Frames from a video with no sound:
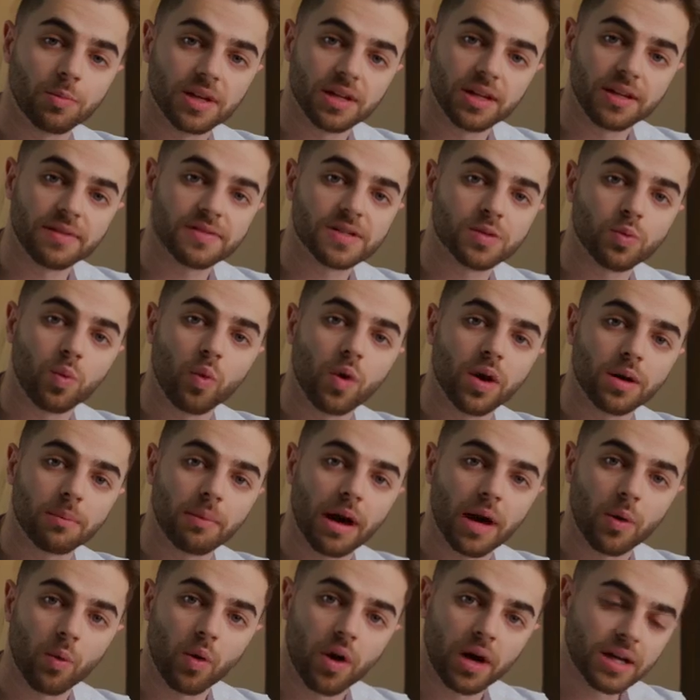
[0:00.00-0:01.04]
beliefs one
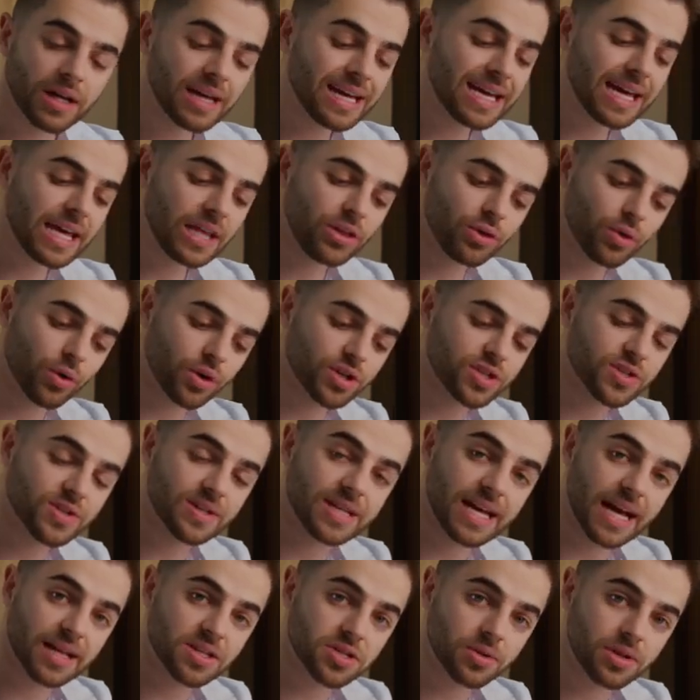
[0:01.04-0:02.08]
by one in order to
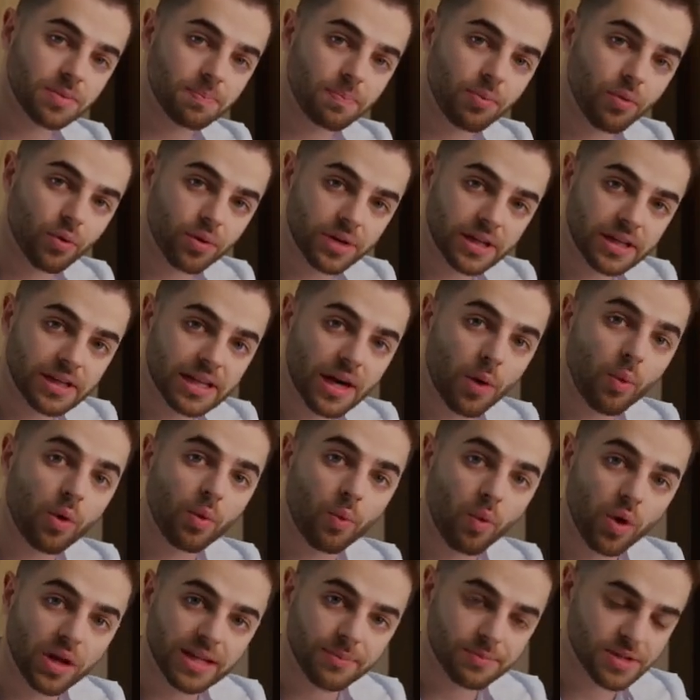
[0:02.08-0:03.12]
get to the point that we
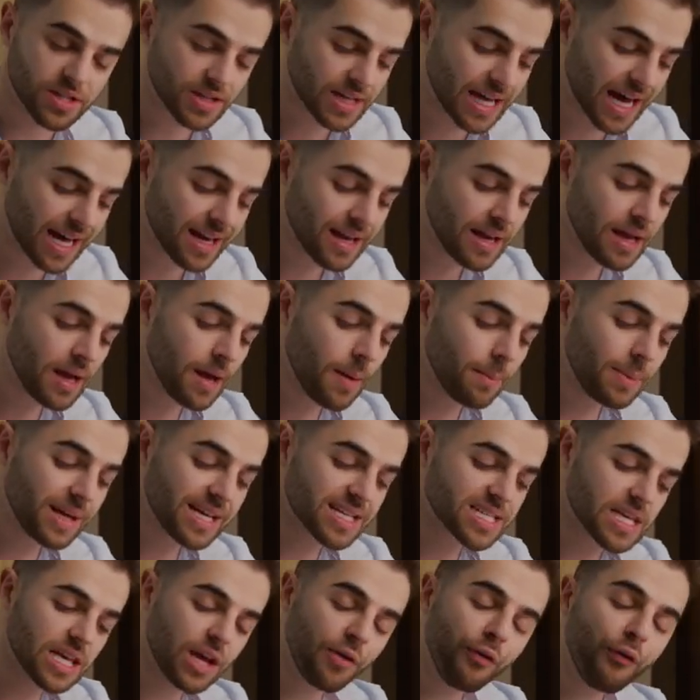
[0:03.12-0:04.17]
want them to get.
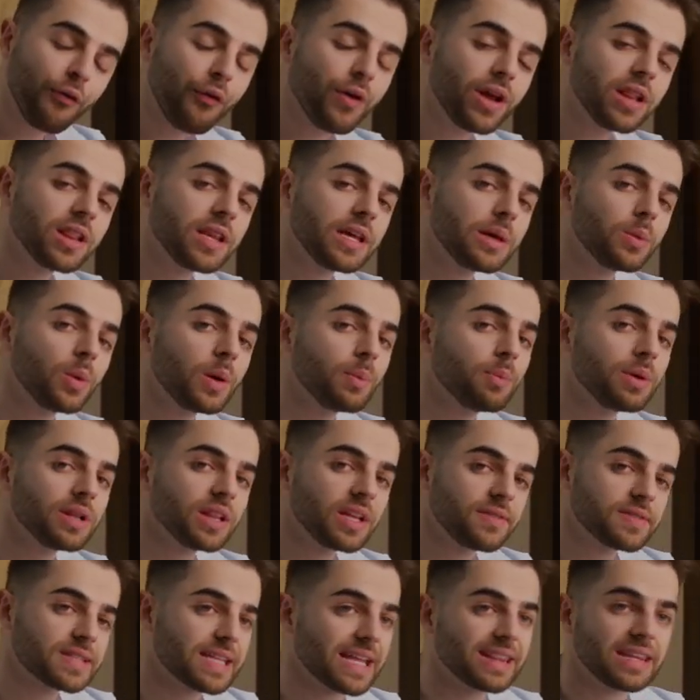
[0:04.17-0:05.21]
Because if we lead with
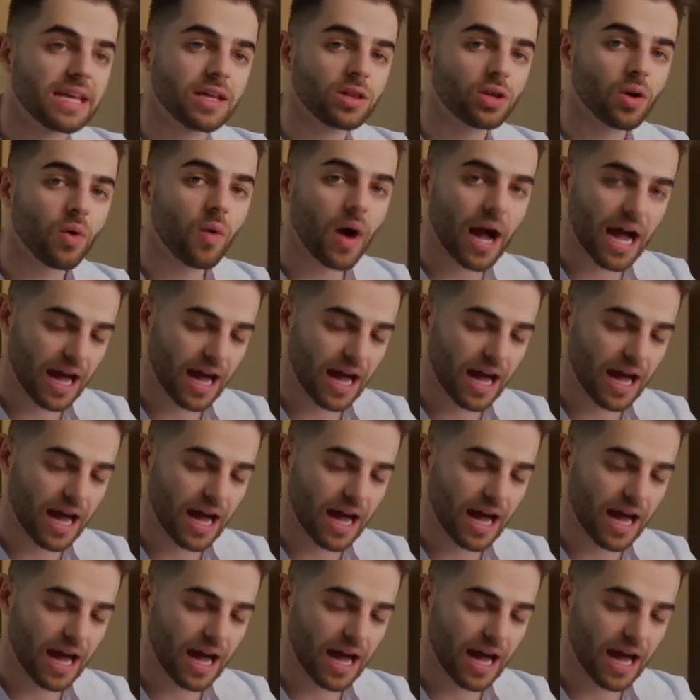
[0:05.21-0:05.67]
beliefs that they don't